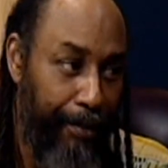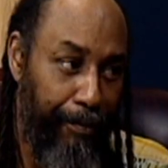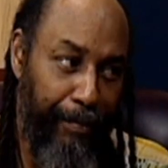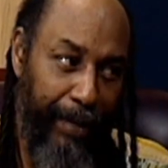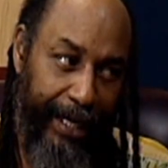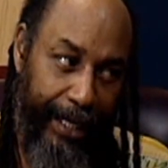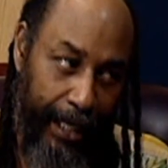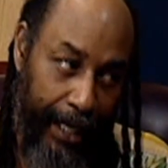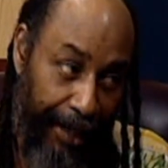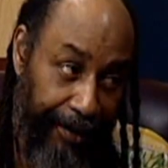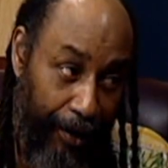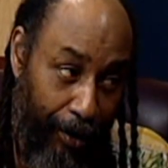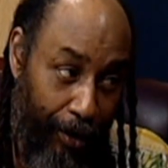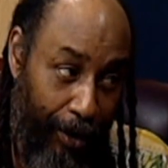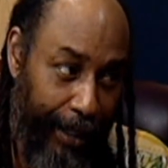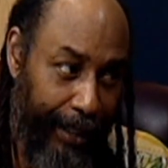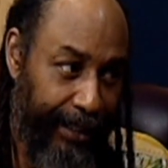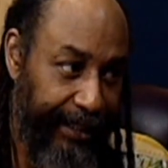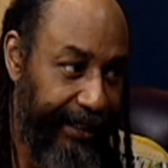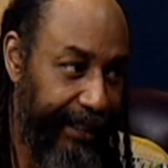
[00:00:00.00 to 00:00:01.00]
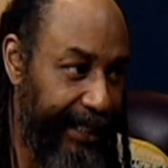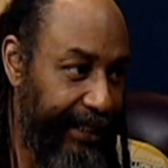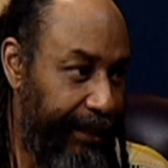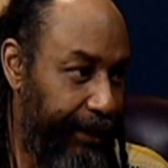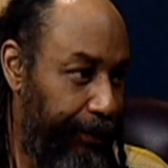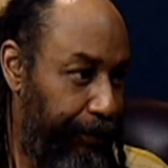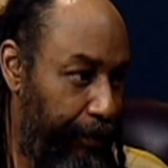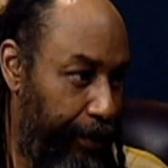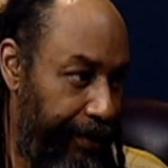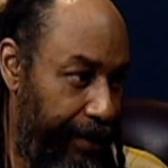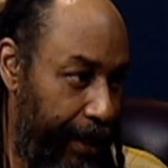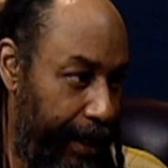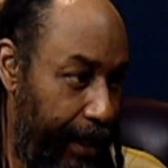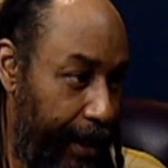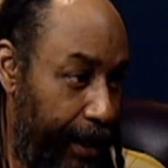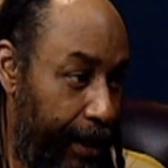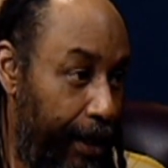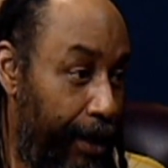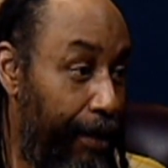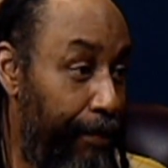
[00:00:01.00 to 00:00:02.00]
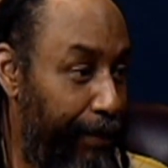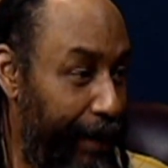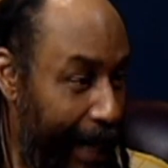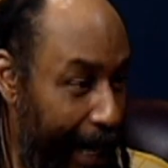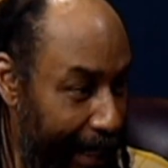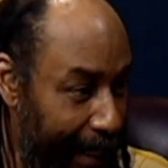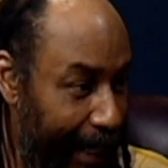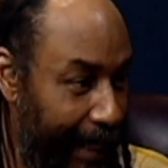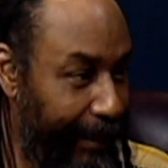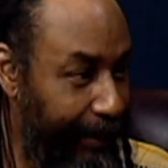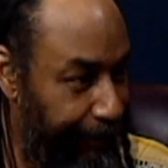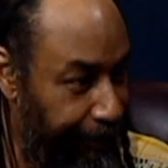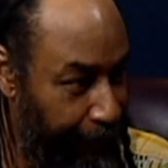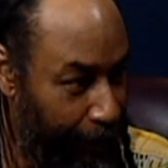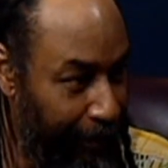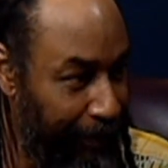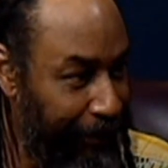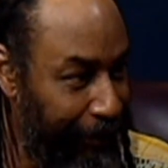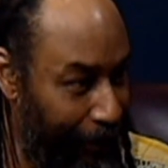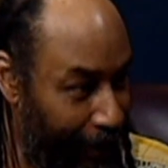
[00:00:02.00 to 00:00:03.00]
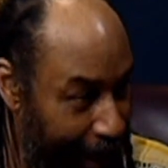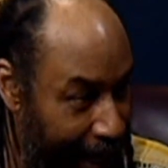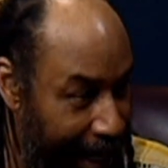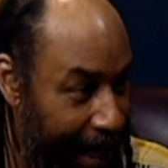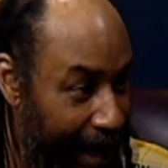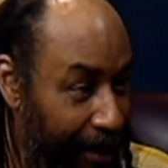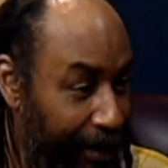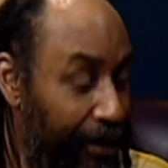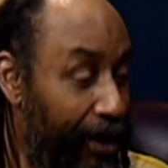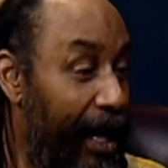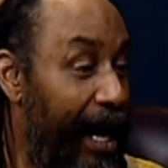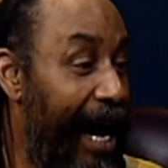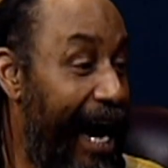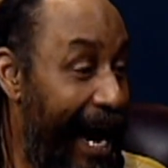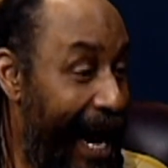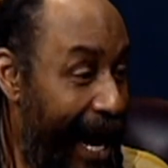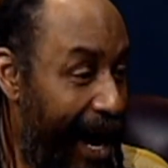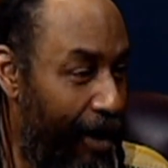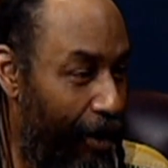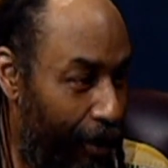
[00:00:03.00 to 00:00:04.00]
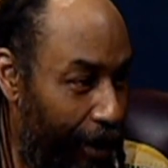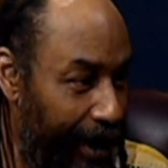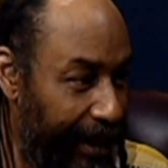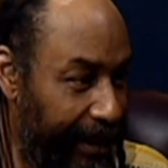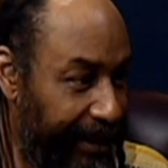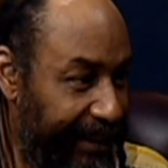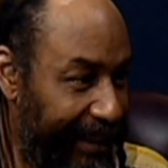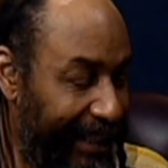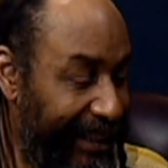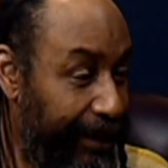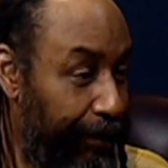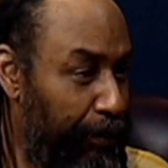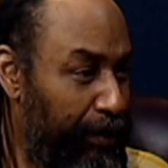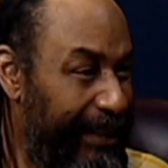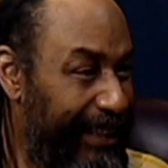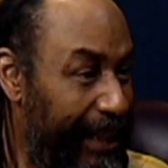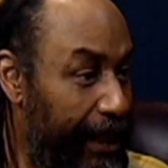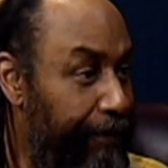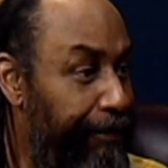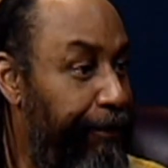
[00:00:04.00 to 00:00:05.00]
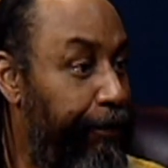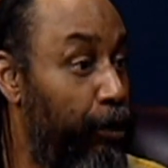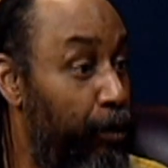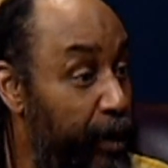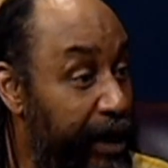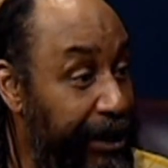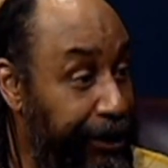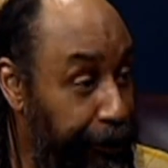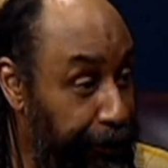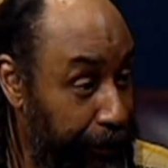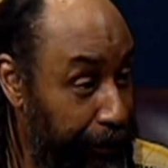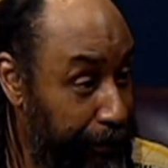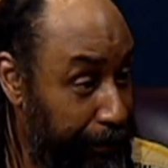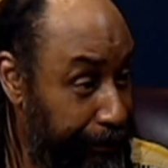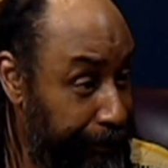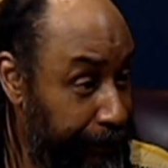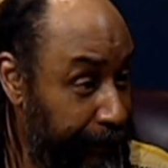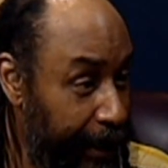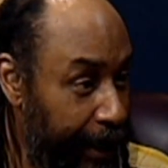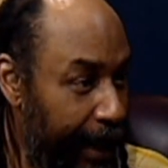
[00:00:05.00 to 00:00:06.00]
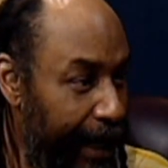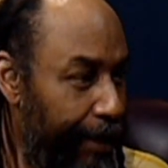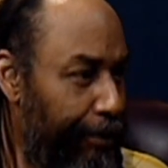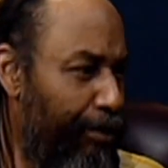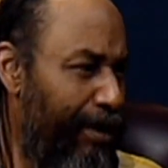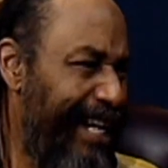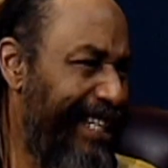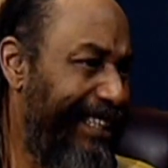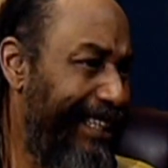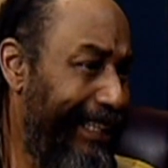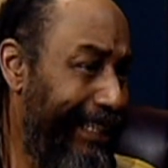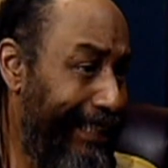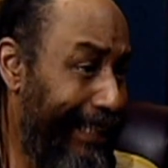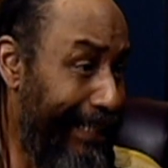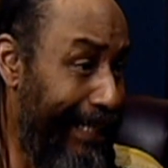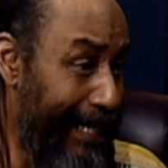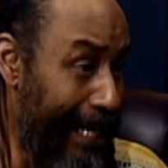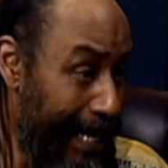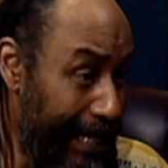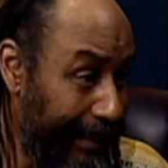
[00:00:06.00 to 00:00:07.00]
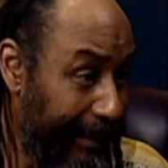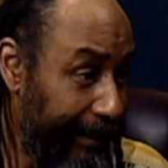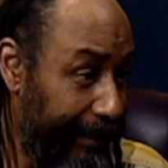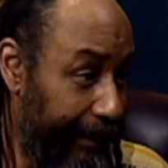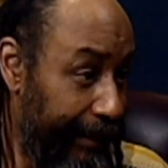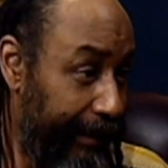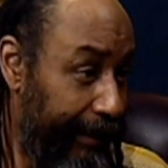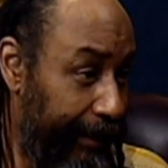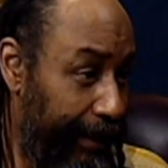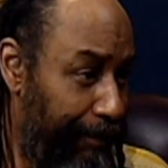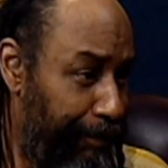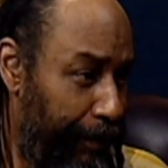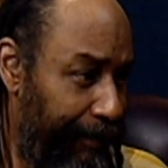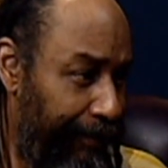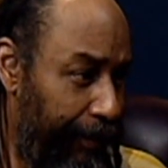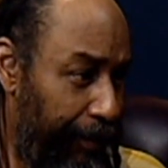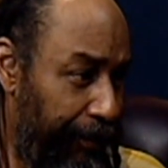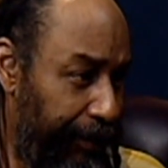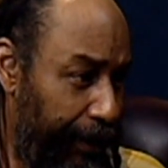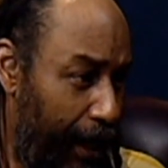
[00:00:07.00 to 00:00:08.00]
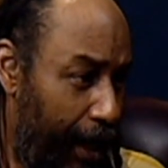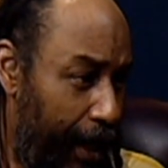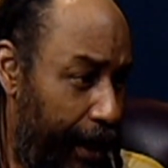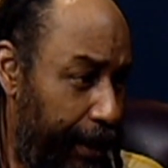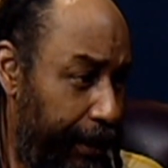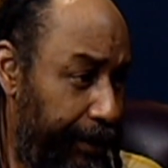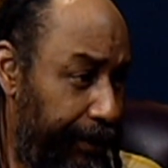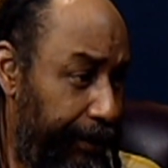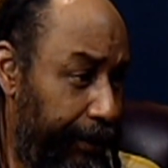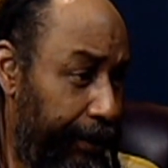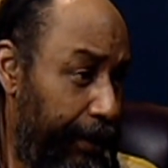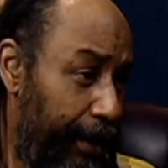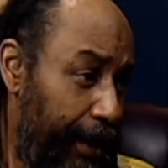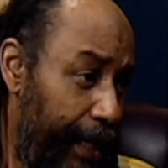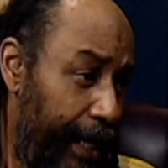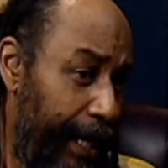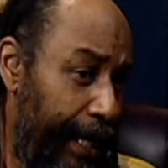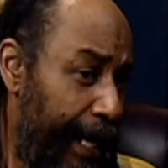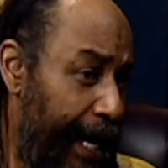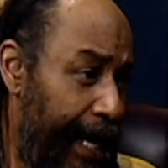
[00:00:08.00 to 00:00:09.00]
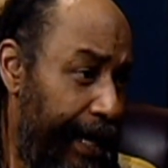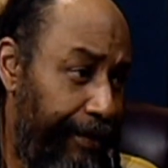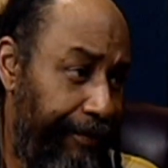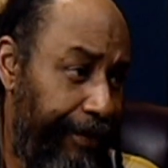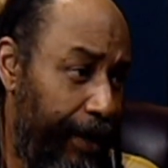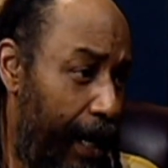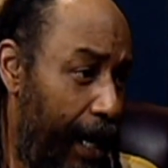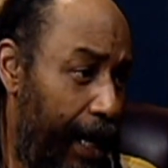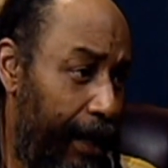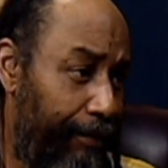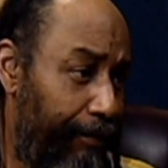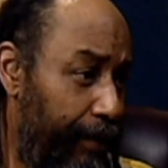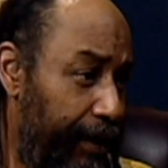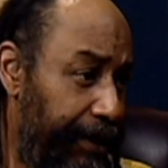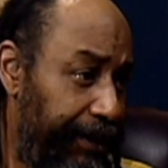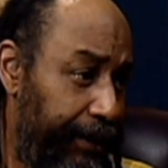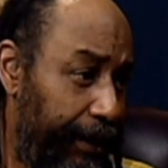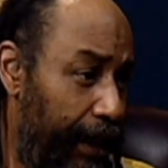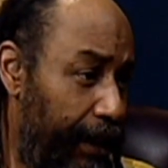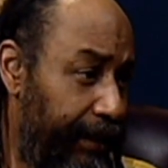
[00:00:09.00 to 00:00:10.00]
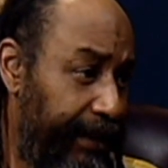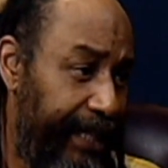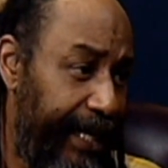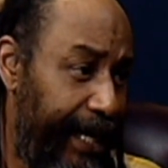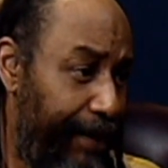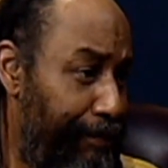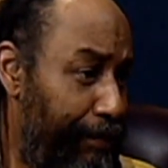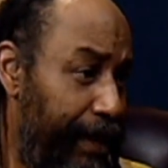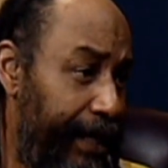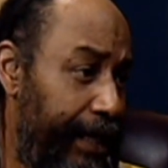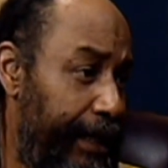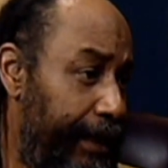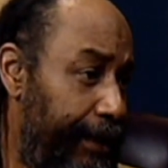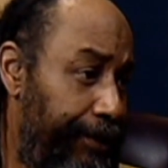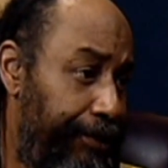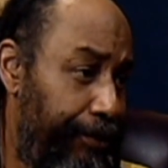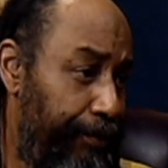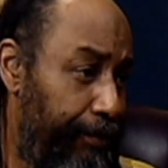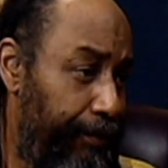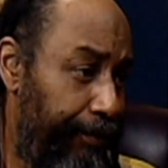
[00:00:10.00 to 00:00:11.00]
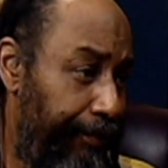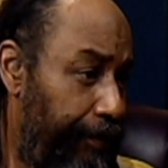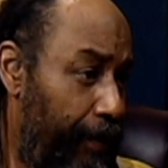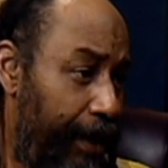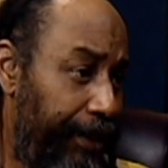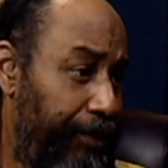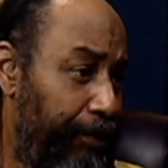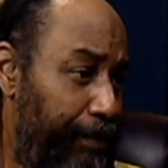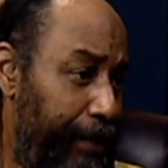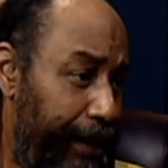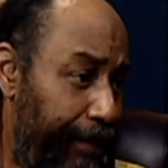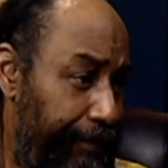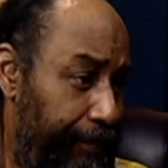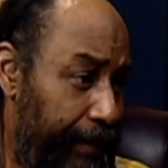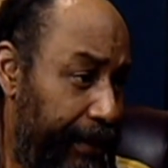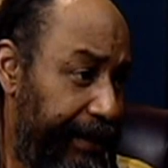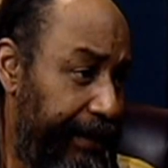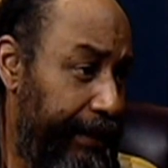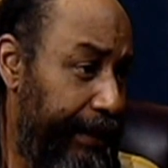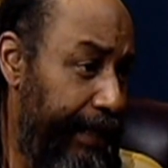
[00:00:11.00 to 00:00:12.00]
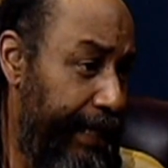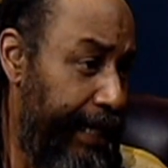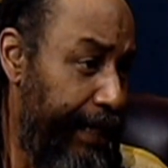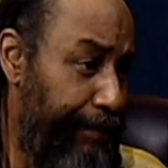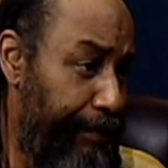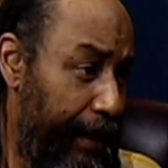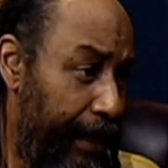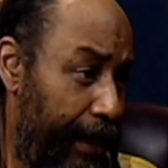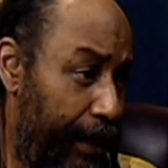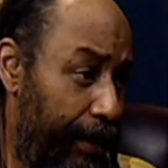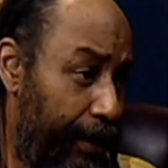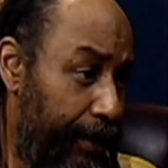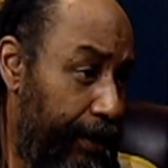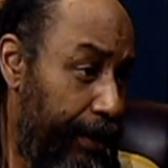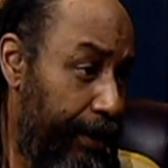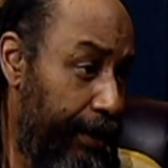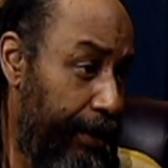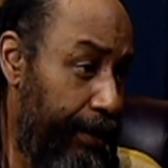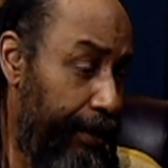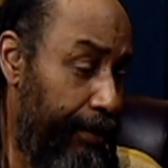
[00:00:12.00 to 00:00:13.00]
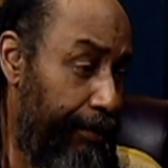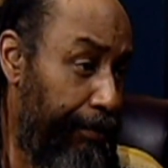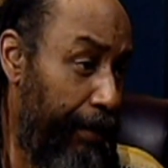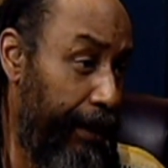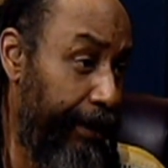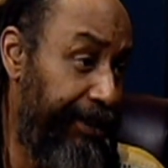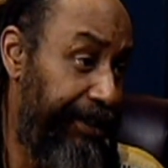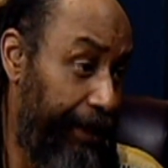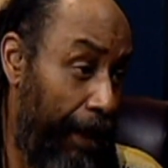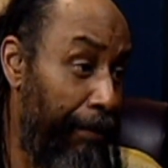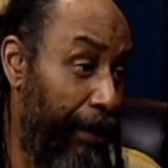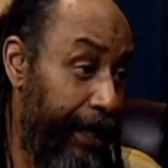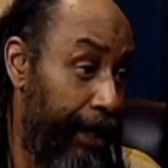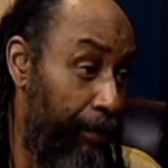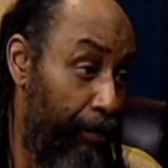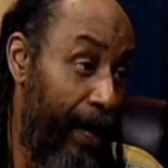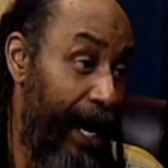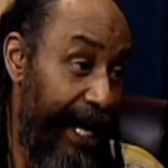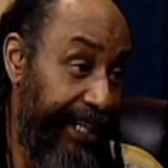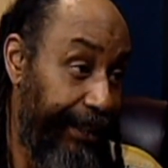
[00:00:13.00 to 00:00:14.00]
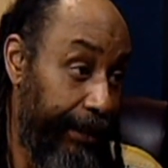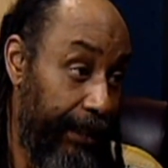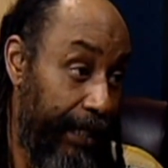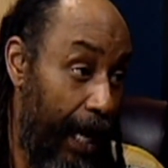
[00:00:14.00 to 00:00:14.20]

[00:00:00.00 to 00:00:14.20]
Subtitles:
many other organizations were there, but I'd like to focus on our organization was influential in raising the consciousness up of those artists. And out of the Harlem Renaissance came far too many for us to name now. But some of them were actually